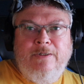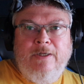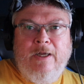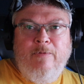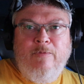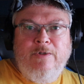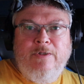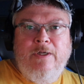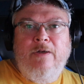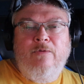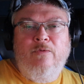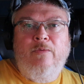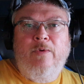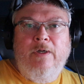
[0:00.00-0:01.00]
I was getting
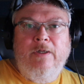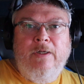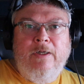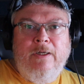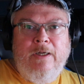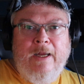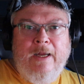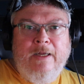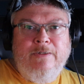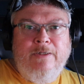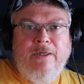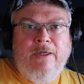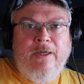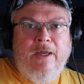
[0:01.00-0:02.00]
really
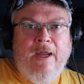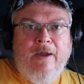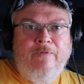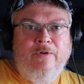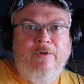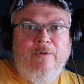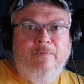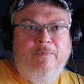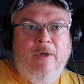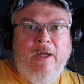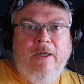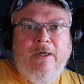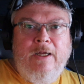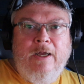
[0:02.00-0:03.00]
antsy after
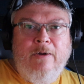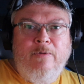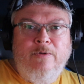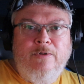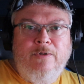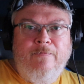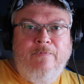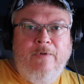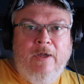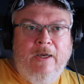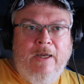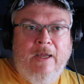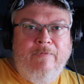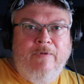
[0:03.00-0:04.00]
90 hours of not
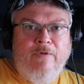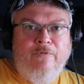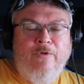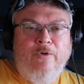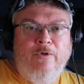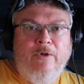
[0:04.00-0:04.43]
having food.